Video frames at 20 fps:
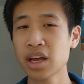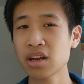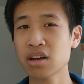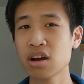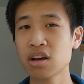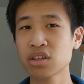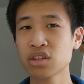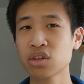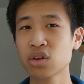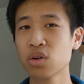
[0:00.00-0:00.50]
and
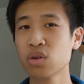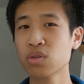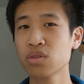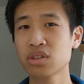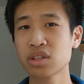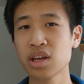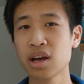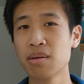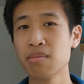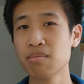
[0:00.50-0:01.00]
also
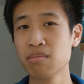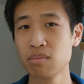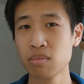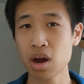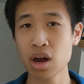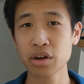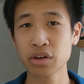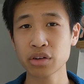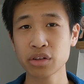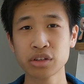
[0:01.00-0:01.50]
some
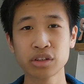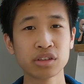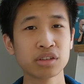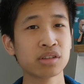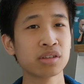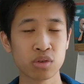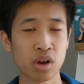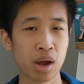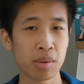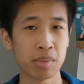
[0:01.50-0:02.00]

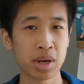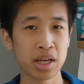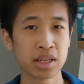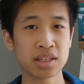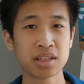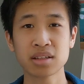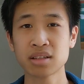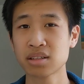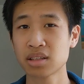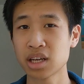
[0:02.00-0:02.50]
modern
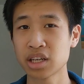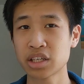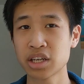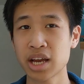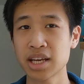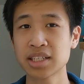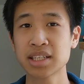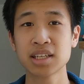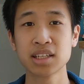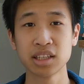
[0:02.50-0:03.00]
dramas
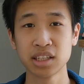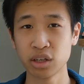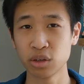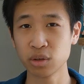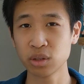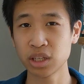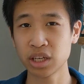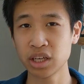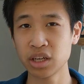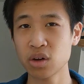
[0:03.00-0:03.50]
such as
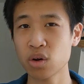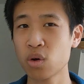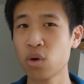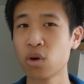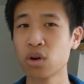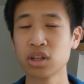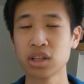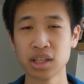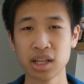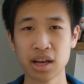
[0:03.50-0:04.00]
Liu Li
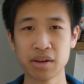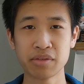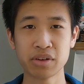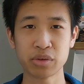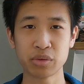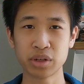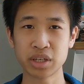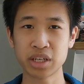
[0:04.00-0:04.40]
or Love and